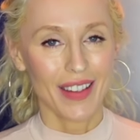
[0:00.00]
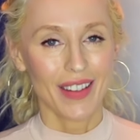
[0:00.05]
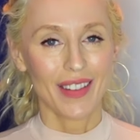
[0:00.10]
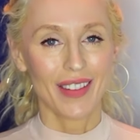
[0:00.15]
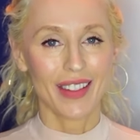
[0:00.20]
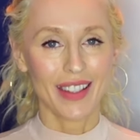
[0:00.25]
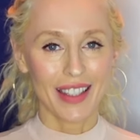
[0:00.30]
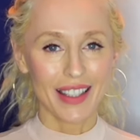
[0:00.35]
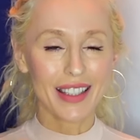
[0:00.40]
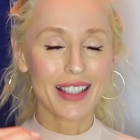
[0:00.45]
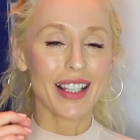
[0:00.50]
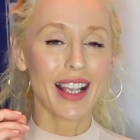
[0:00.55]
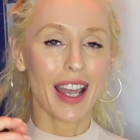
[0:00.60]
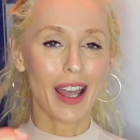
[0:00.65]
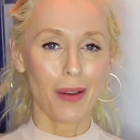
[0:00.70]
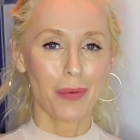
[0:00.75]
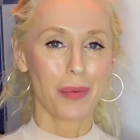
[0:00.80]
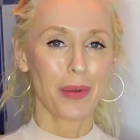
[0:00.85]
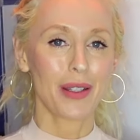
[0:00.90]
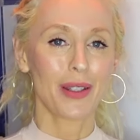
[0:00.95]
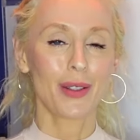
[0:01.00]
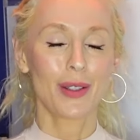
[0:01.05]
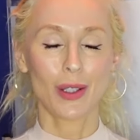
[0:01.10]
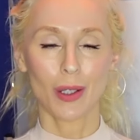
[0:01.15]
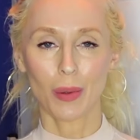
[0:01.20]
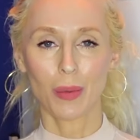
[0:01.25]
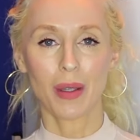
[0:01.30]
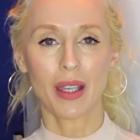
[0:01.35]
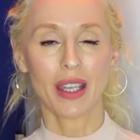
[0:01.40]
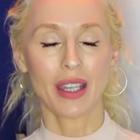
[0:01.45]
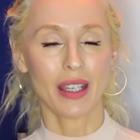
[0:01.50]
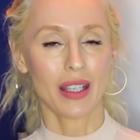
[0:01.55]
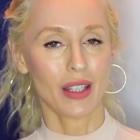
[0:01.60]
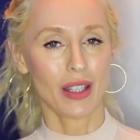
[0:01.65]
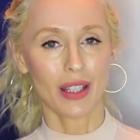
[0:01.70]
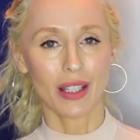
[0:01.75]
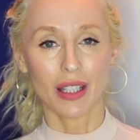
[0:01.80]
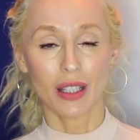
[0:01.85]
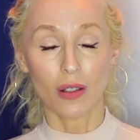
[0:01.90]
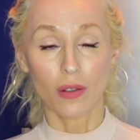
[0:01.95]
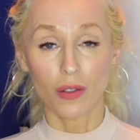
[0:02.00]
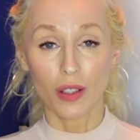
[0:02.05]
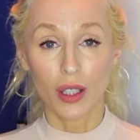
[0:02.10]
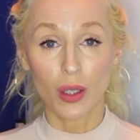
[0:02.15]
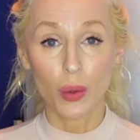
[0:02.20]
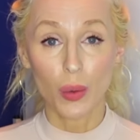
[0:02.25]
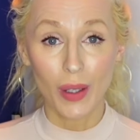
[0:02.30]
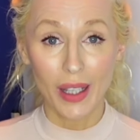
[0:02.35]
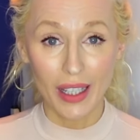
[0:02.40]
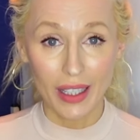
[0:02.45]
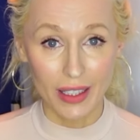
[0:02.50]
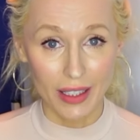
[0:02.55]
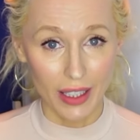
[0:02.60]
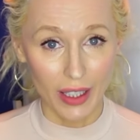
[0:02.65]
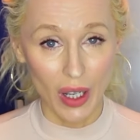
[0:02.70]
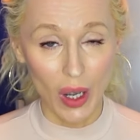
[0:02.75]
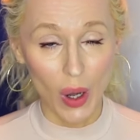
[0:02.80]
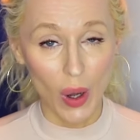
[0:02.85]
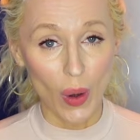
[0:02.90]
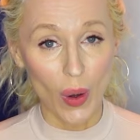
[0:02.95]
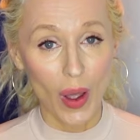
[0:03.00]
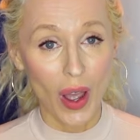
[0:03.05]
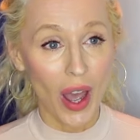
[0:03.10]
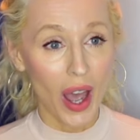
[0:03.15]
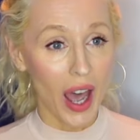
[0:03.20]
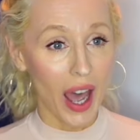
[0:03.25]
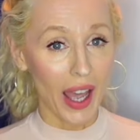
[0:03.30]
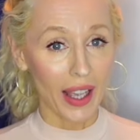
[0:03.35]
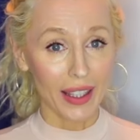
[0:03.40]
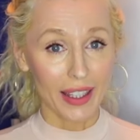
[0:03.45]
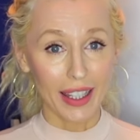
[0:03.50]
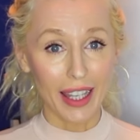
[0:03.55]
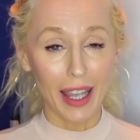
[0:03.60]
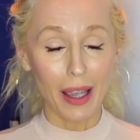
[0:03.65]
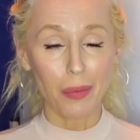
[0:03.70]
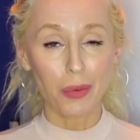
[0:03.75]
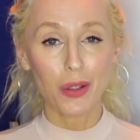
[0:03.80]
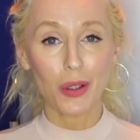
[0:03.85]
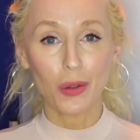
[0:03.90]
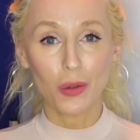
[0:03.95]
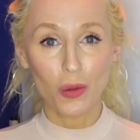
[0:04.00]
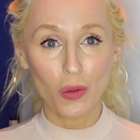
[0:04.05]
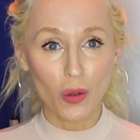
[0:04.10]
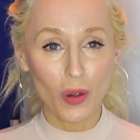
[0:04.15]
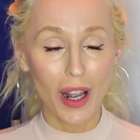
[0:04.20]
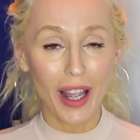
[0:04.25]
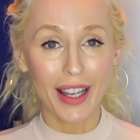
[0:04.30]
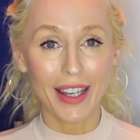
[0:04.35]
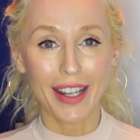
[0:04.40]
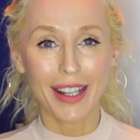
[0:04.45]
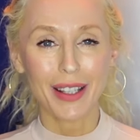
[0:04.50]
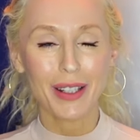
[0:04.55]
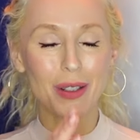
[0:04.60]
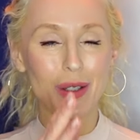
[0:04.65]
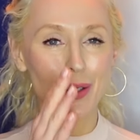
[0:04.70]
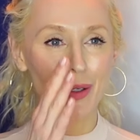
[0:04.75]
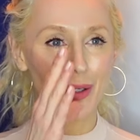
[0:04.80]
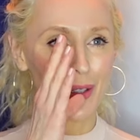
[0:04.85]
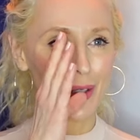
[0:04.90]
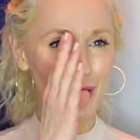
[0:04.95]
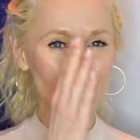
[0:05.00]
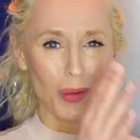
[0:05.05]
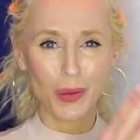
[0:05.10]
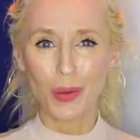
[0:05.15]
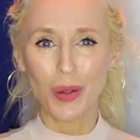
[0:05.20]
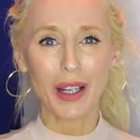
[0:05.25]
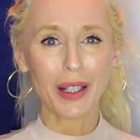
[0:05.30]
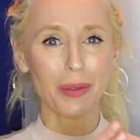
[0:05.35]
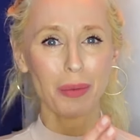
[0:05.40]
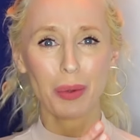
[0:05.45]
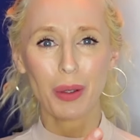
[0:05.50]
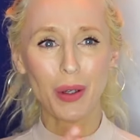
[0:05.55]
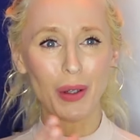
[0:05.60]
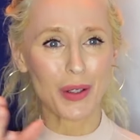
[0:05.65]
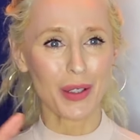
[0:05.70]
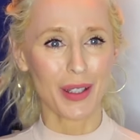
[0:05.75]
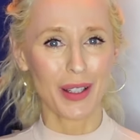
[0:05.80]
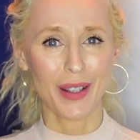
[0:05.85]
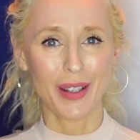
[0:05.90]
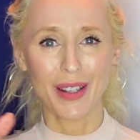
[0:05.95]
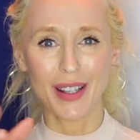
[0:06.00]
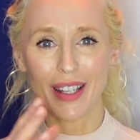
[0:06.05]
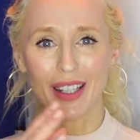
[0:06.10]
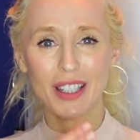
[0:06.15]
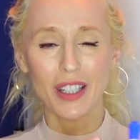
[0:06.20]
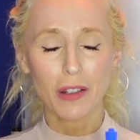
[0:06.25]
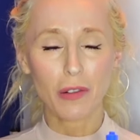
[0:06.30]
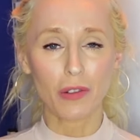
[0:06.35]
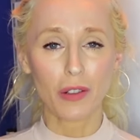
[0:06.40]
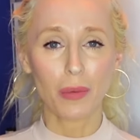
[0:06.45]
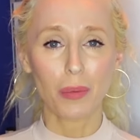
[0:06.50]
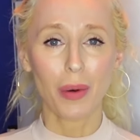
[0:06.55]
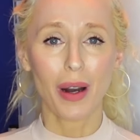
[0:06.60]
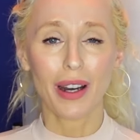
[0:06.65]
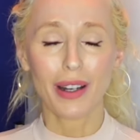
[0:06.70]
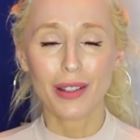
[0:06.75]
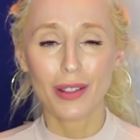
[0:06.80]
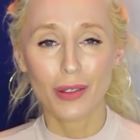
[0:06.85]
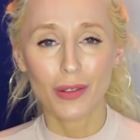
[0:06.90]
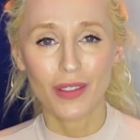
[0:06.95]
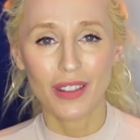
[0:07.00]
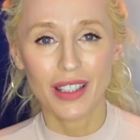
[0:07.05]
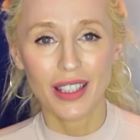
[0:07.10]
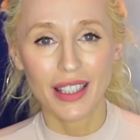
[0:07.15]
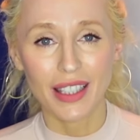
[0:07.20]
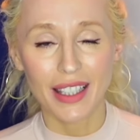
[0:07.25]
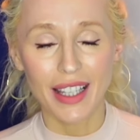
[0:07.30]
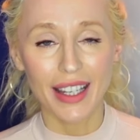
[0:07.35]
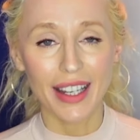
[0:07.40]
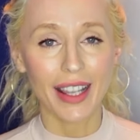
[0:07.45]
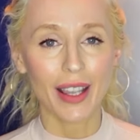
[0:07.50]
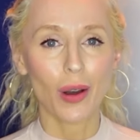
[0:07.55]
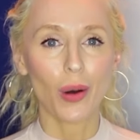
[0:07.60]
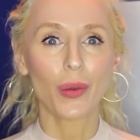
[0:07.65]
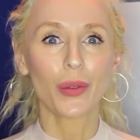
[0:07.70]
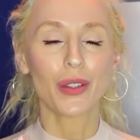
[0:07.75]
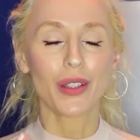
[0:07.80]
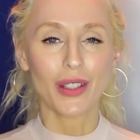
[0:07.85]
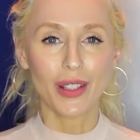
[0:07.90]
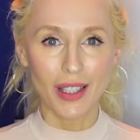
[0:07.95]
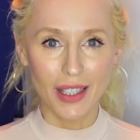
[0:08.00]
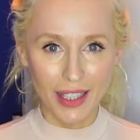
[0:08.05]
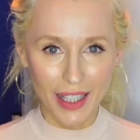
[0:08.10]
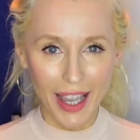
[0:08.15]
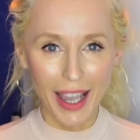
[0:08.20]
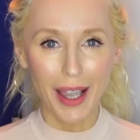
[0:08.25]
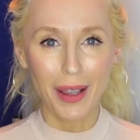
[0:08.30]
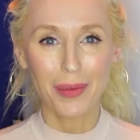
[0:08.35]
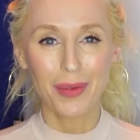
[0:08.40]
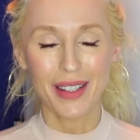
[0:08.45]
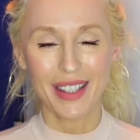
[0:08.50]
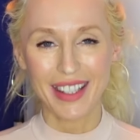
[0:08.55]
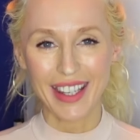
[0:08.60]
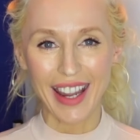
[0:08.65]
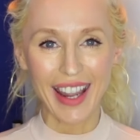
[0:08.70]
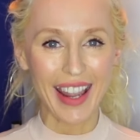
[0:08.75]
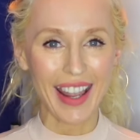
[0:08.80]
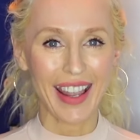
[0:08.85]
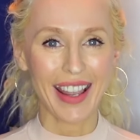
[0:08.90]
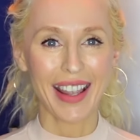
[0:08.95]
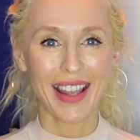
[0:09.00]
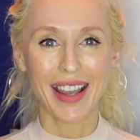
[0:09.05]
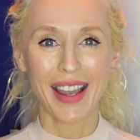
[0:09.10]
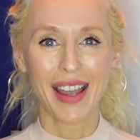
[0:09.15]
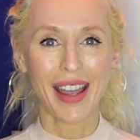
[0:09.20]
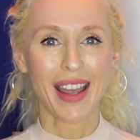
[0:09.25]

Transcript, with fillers: This happened to me just a few weeks ago. I kept on running into this one person in different parts of the city on the same day.